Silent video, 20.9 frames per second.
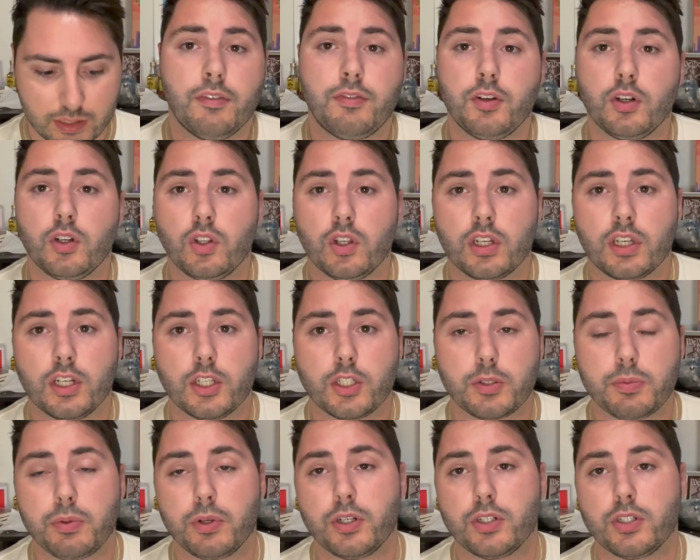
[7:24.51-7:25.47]
If you're looking to
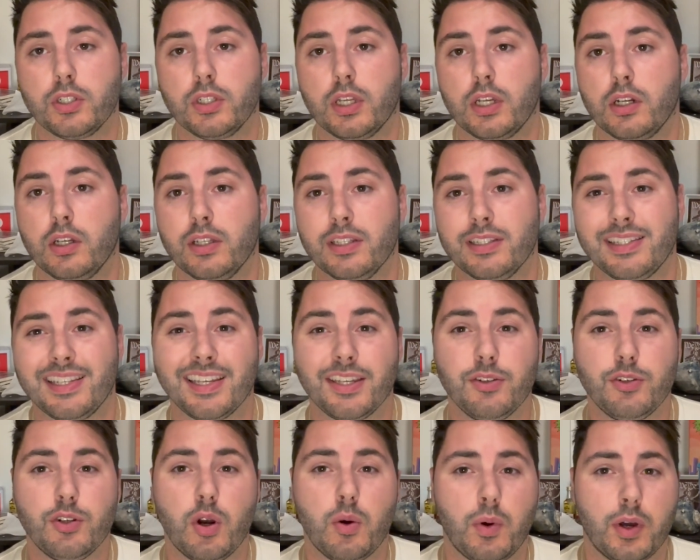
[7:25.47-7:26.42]
splurge a little and say you
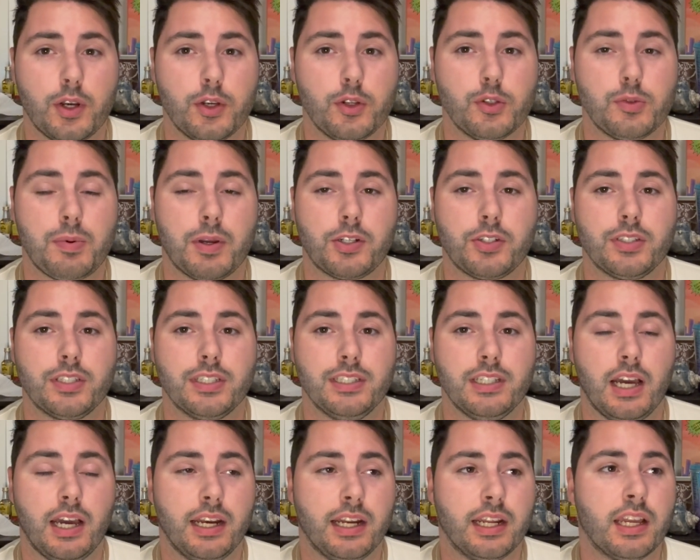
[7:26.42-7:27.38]
don't want to do specialty
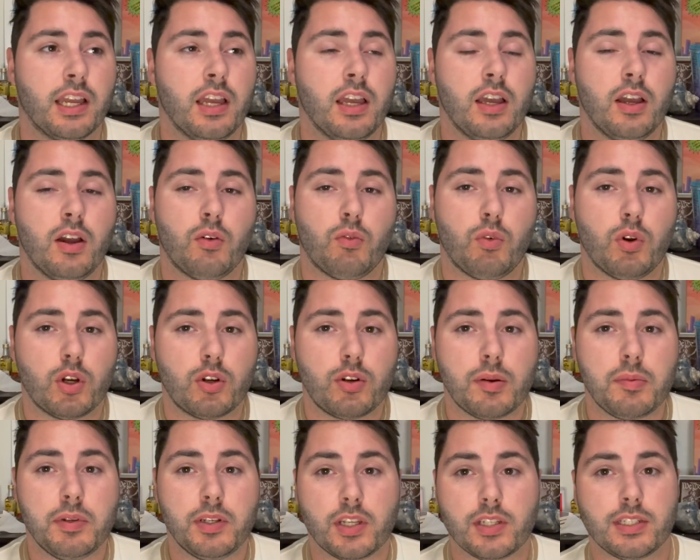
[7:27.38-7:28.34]
dining, Royal
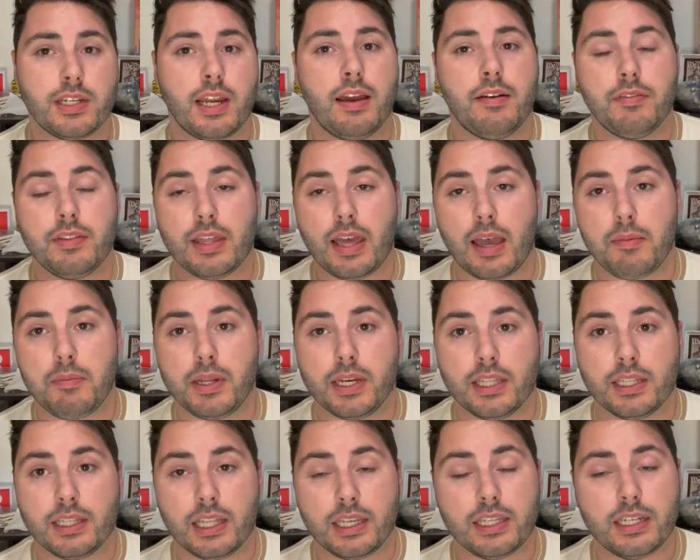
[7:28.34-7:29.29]
Caribbean doesn't have that many
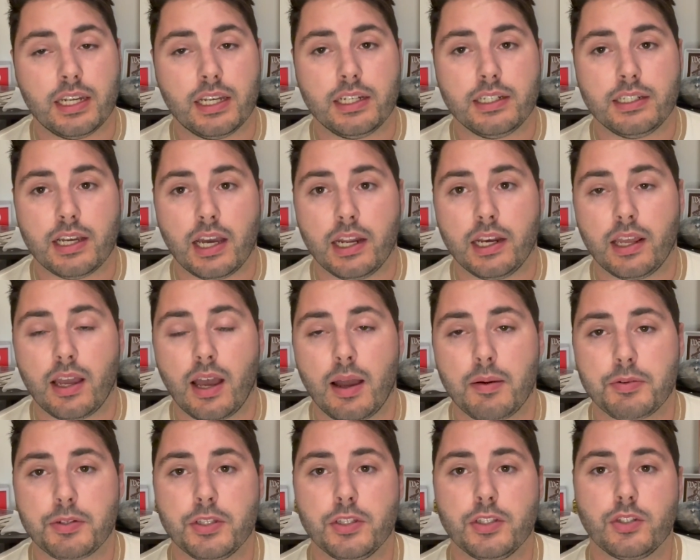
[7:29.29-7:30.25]
late night dining
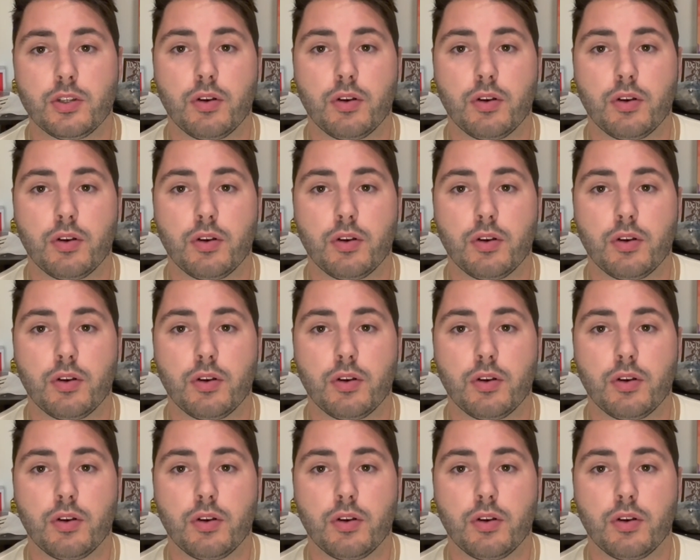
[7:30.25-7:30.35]
options.